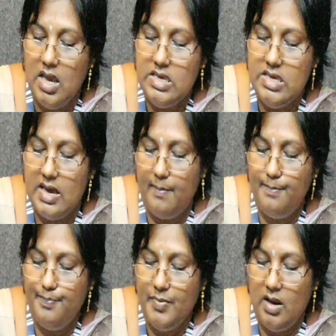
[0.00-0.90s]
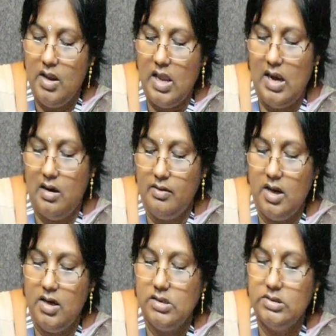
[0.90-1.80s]
M L,
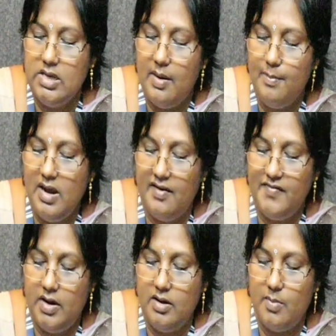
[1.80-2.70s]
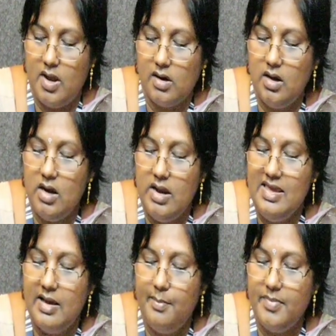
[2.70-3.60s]
that is M left hand marker,
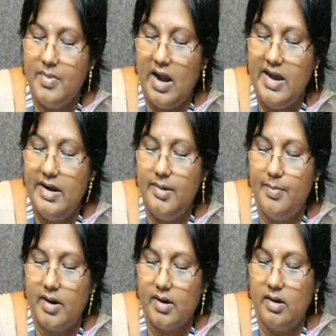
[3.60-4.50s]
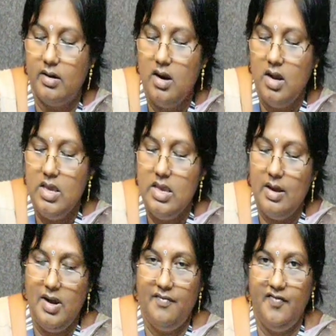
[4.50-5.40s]
M right hand marker,
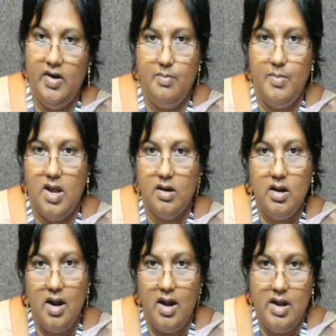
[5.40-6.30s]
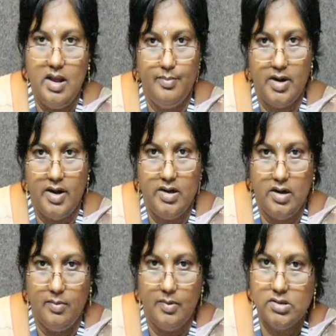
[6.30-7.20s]
M left hand marker and M right
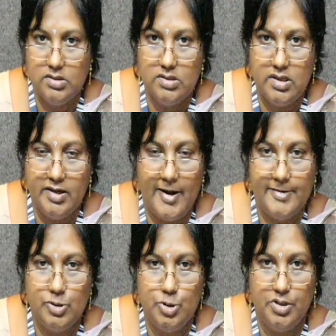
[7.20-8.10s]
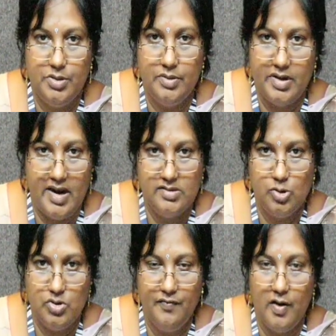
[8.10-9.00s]
hand. This is the
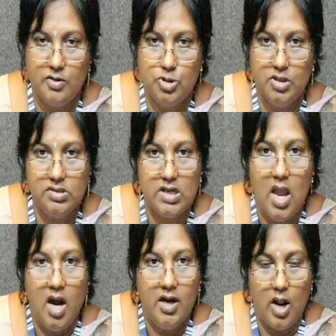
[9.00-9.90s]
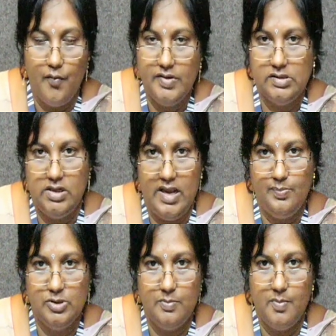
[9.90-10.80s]
transition functions. Tau is the
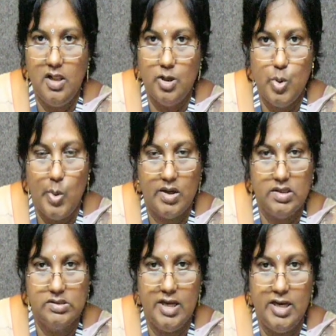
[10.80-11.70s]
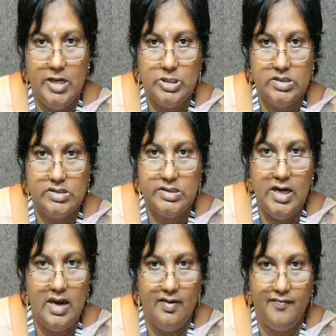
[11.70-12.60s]
tape symbol, Q naught is the initial
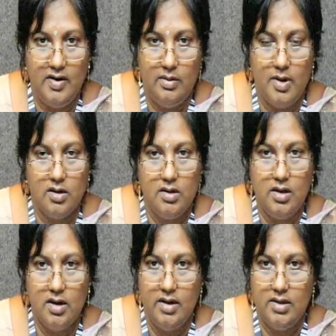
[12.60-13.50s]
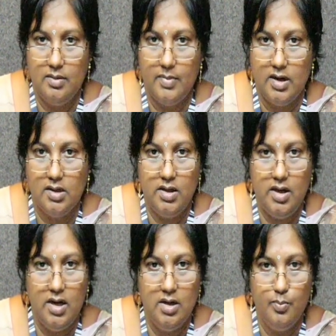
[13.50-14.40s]
state, left hand marker, right hand marker,
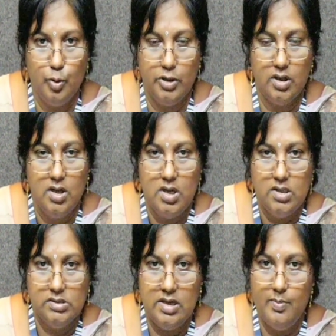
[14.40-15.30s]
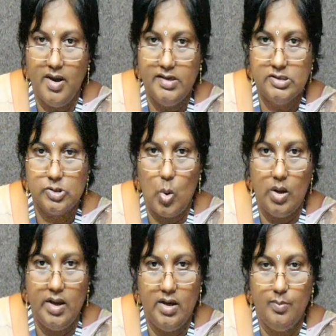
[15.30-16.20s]
input. Sigma is
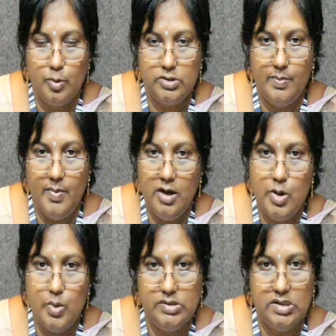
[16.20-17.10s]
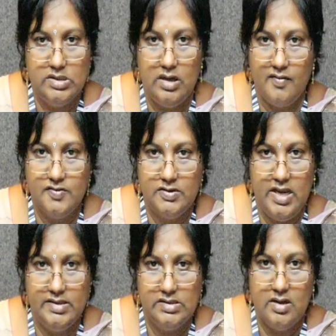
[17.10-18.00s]
called the input symbol, Q is the set of
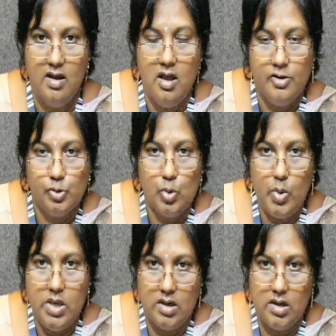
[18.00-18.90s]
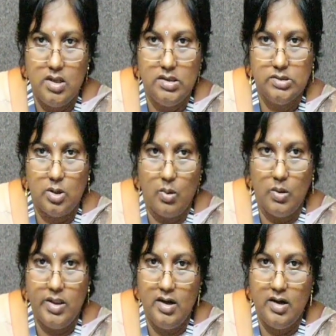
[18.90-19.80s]
states. So here these are all
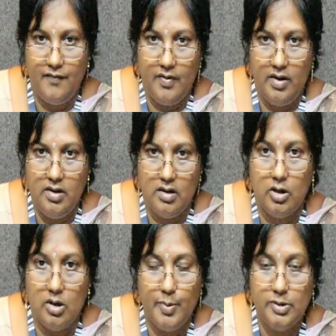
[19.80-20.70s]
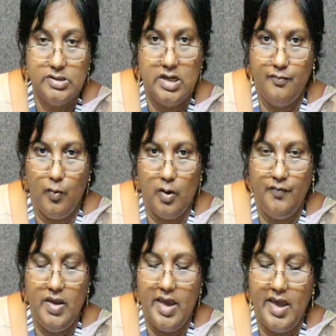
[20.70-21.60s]
the different tuples that what
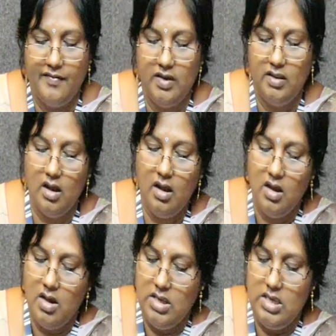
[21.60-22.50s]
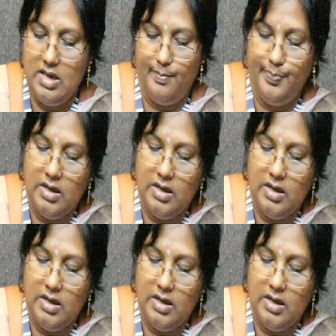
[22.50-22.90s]
we have in the M.